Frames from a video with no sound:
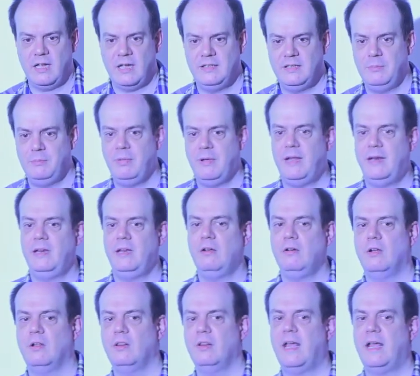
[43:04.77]
And
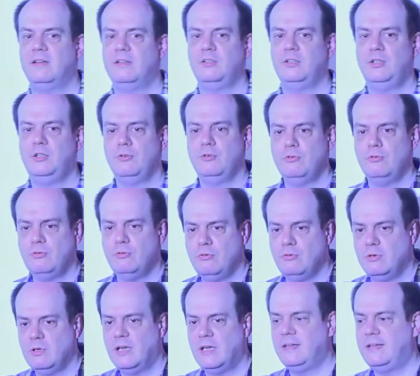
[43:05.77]
depending on that,
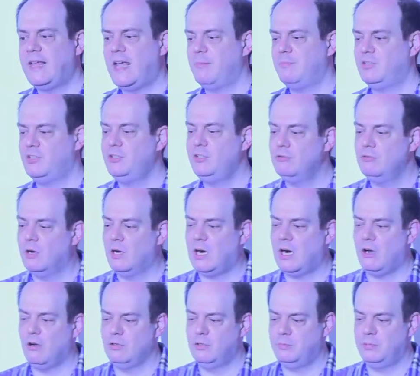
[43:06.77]
you adapt your
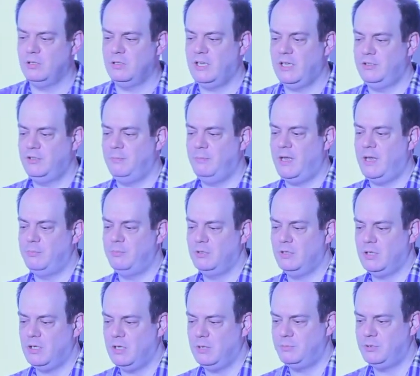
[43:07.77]
output that you may
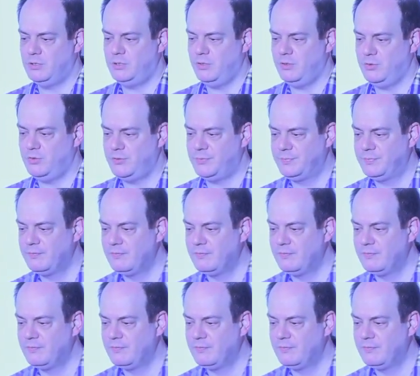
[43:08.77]
produce.